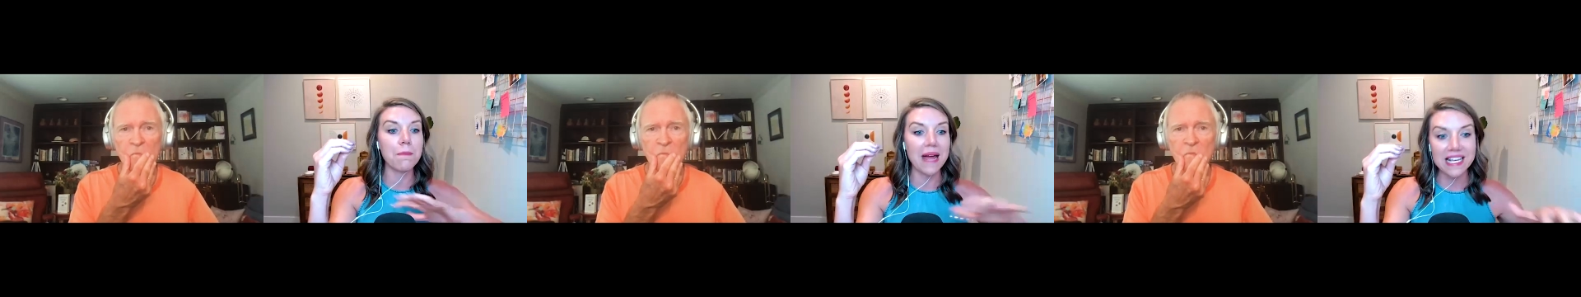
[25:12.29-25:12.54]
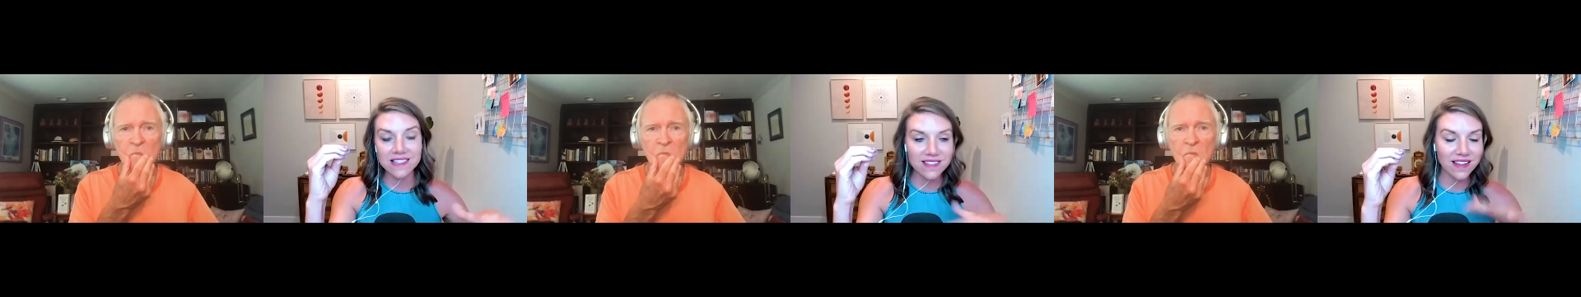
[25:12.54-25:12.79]

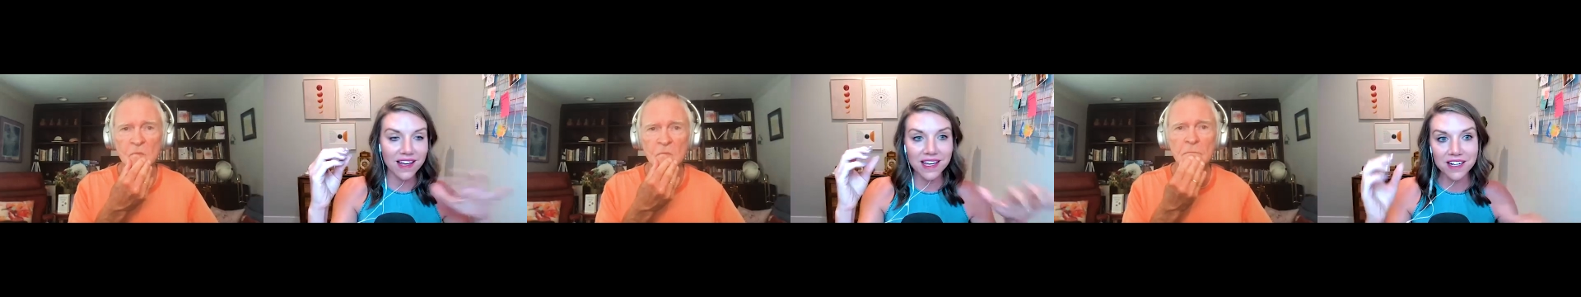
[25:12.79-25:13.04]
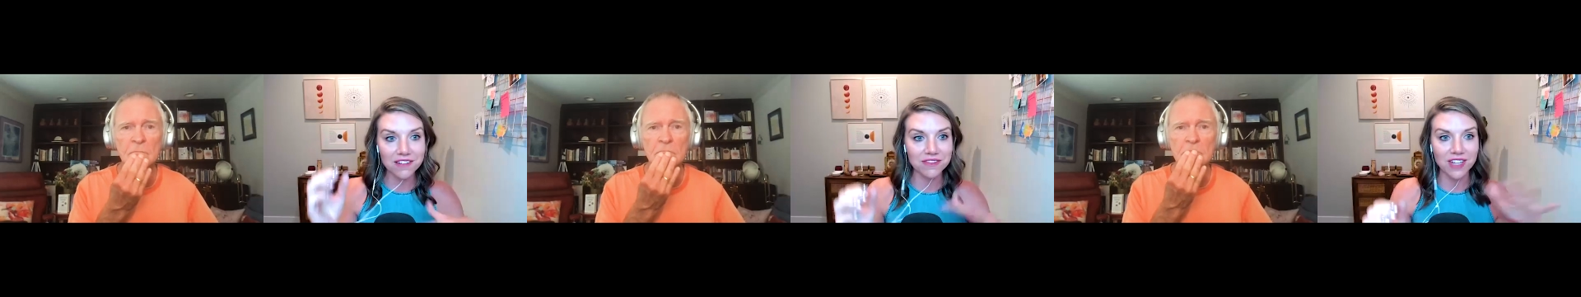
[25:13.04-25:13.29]

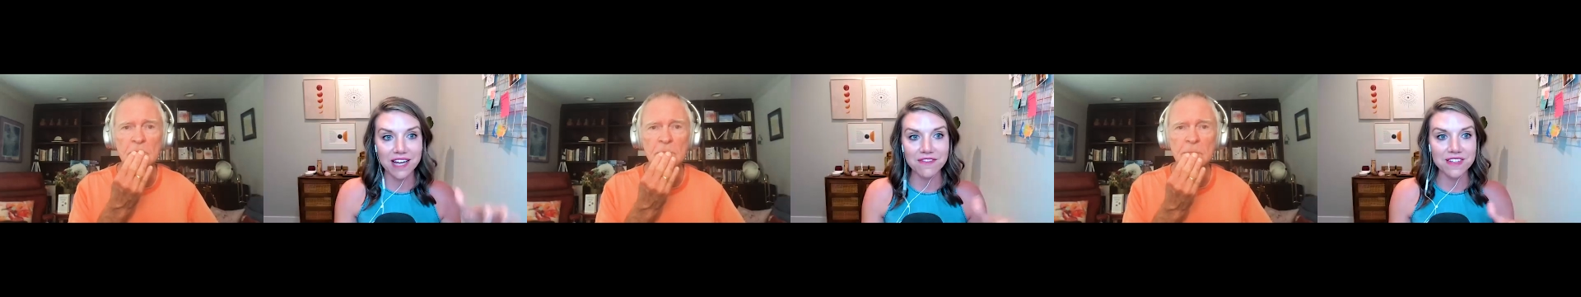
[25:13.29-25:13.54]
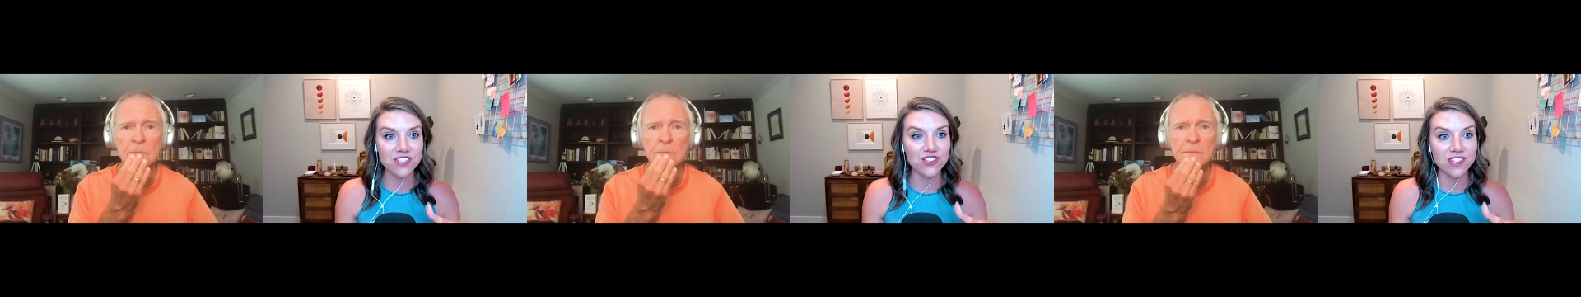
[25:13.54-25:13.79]
Speaker 1: baseline of life
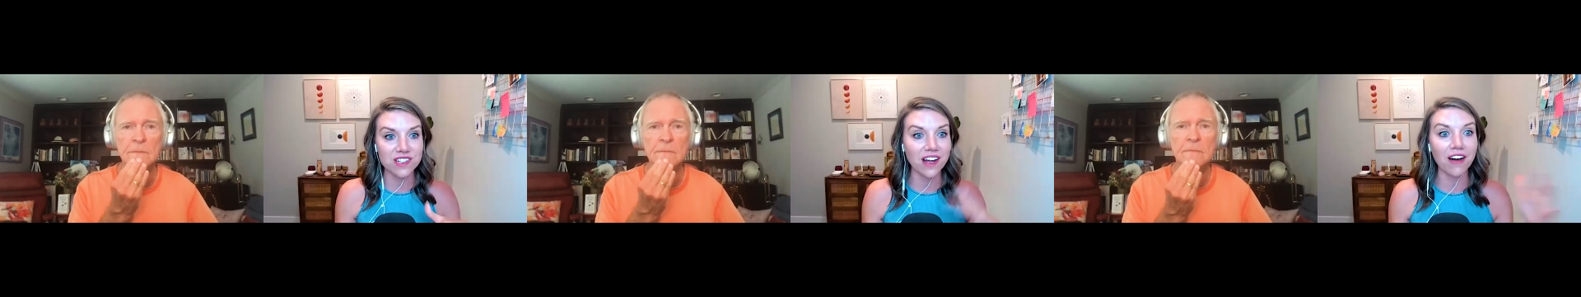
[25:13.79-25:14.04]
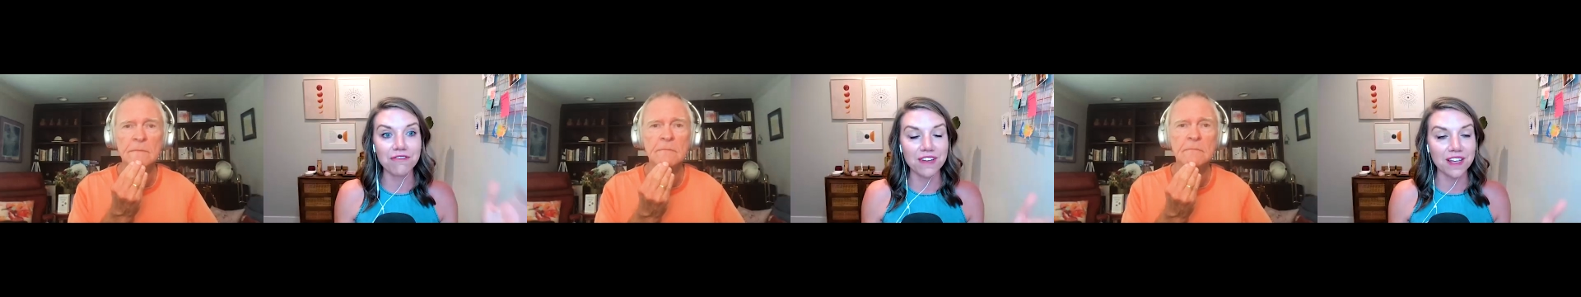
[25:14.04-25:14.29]
is just
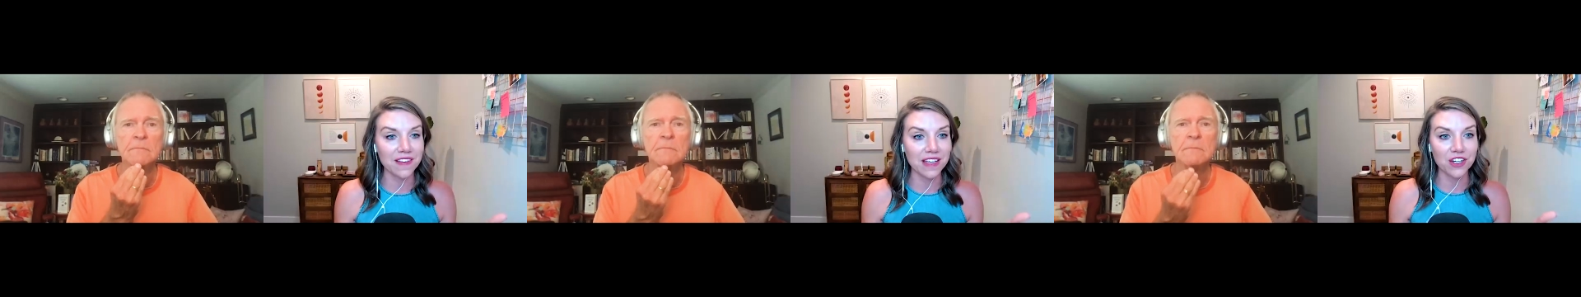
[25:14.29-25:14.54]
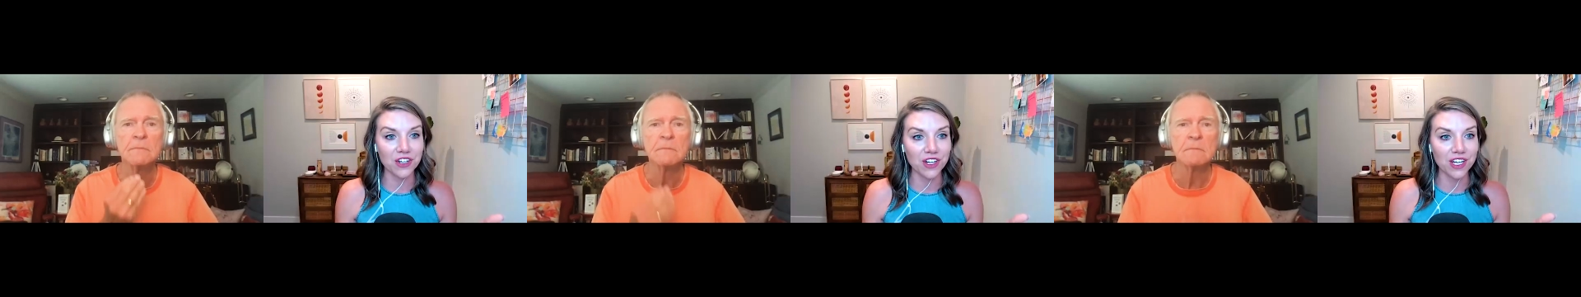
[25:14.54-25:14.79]
not feeling
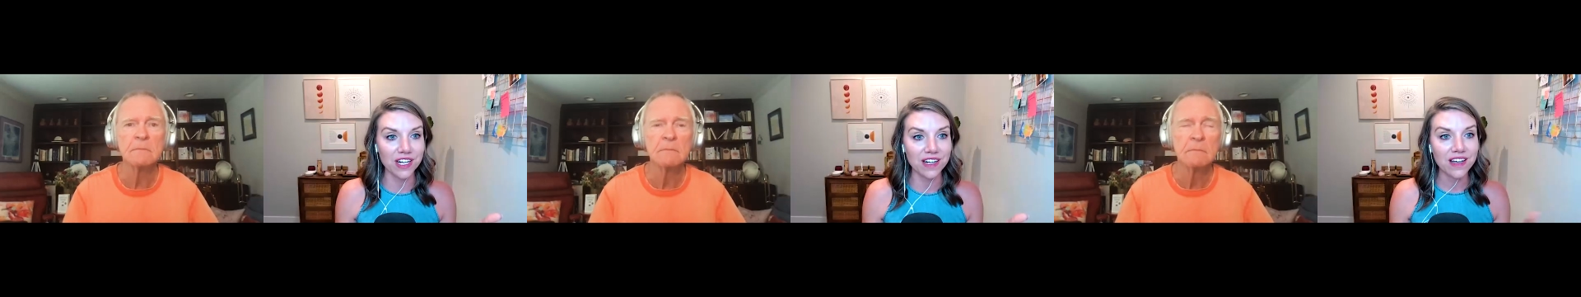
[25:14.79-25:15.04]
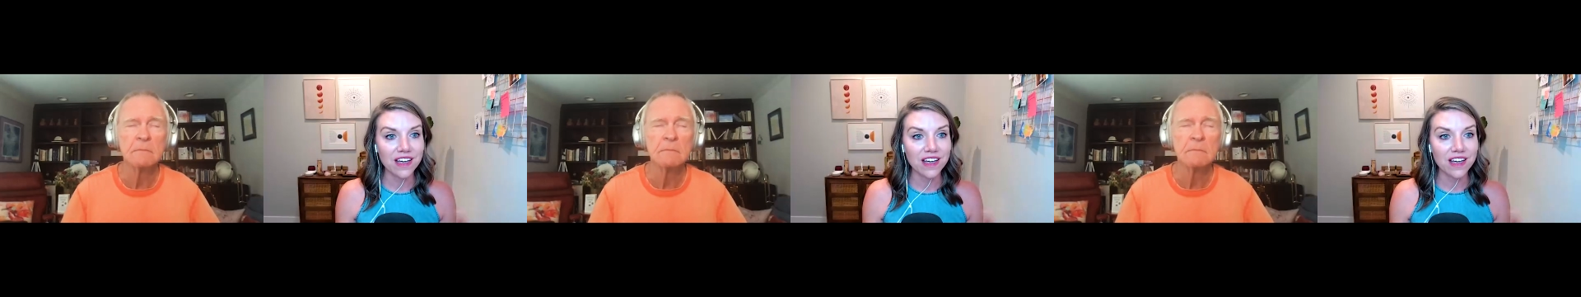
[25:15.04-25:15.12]
good